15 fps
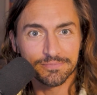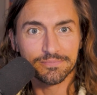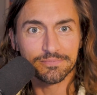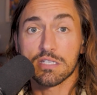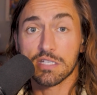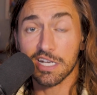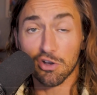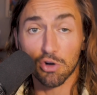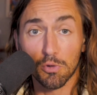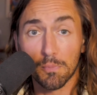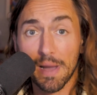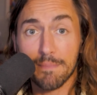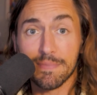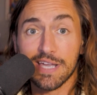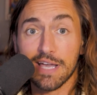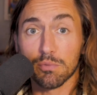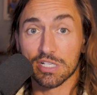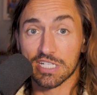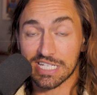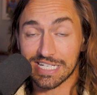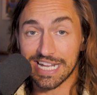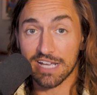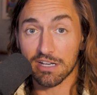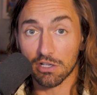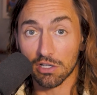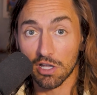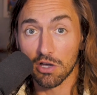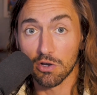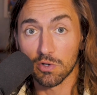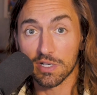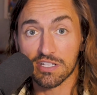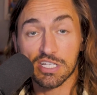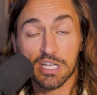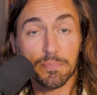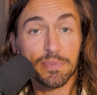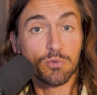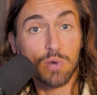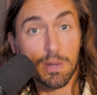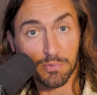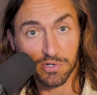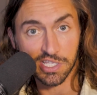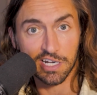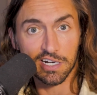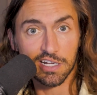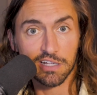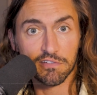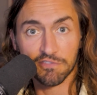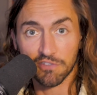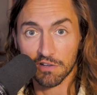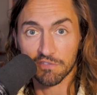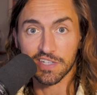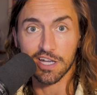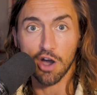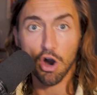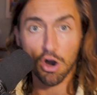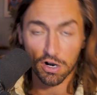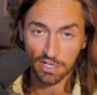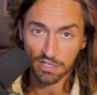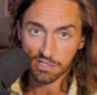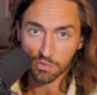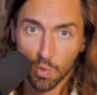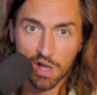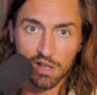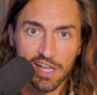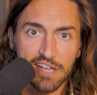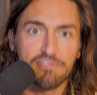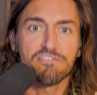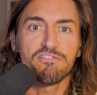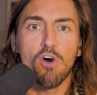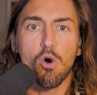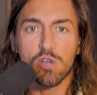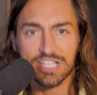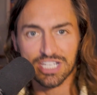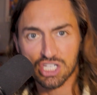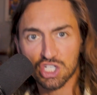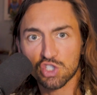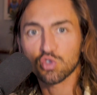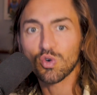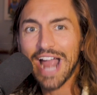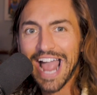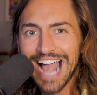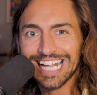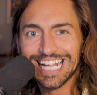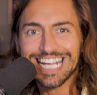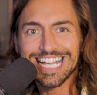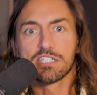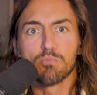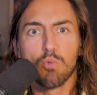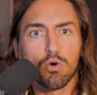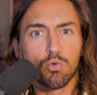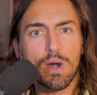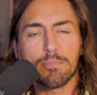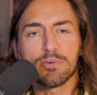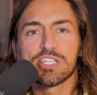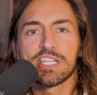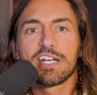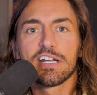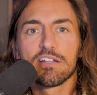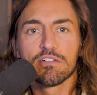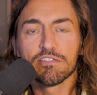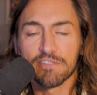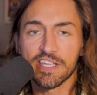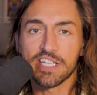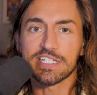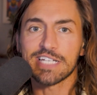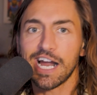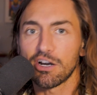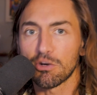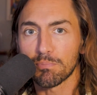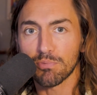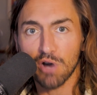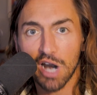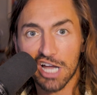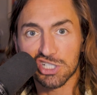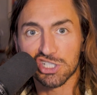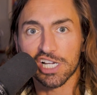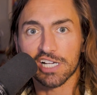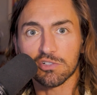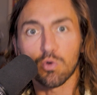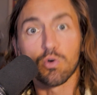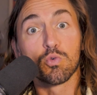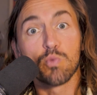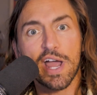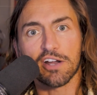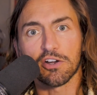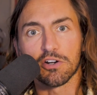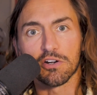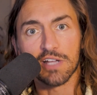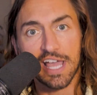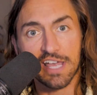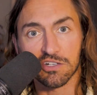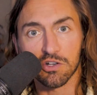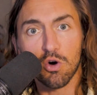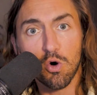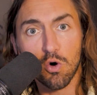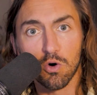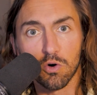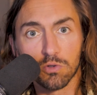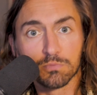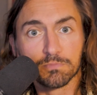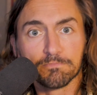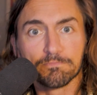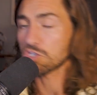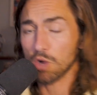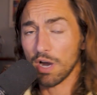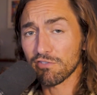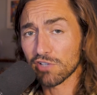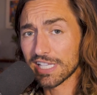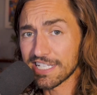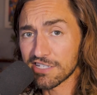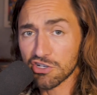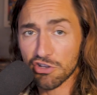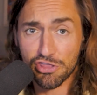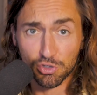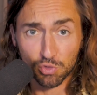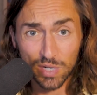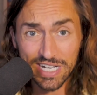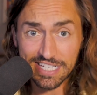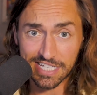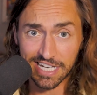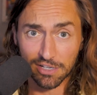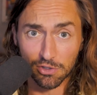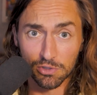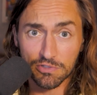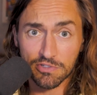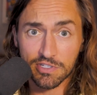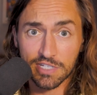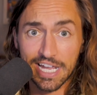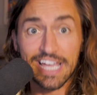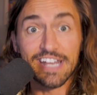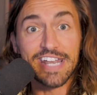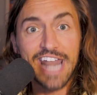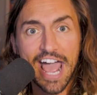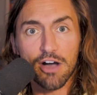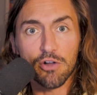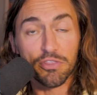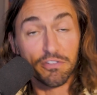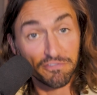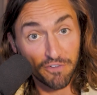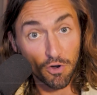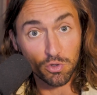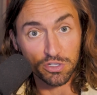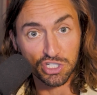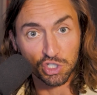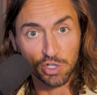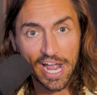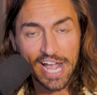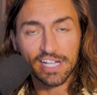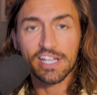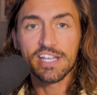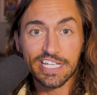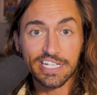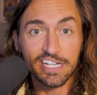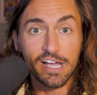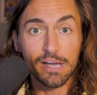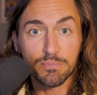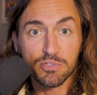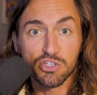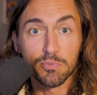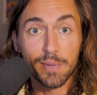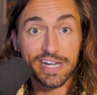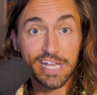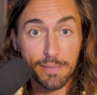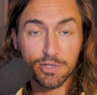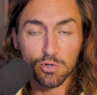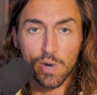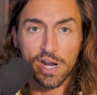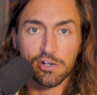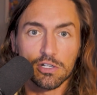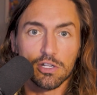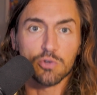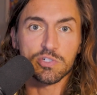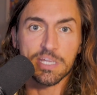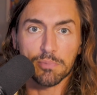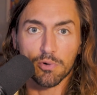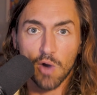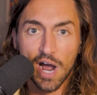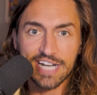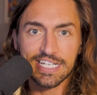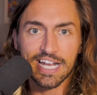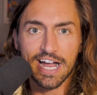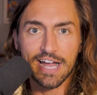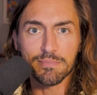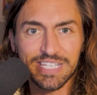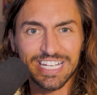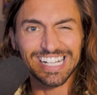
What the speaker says: A single might be able to stand alone as something representative of the artist, while a focus track is more representative of the entire project or record as a whole. So I've released 3 singles, and now the focus track leading up to my debut record, Low Tempo High Times.